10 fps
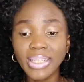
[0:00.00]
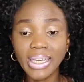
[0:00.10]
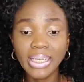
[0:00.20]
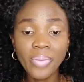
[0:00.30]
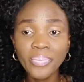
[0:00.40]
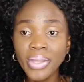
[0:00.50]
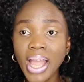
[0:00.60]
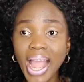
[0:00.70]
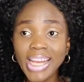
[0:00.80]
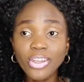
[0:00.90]
Like
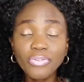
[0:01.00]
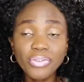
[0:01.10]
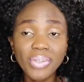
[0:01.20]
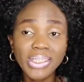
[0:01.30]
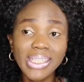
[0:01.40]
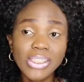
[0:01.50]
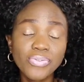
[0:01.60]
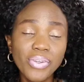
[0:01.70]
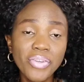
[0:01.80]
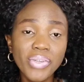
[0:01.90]
I love the fact that it's
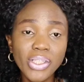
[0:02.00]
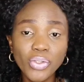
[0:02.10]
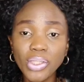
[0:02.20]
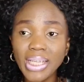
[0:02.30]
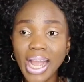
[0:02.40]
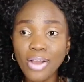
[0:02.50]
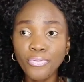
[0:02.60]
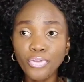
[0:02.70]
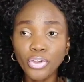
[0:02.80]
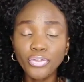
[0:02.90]
very, very unique and fun.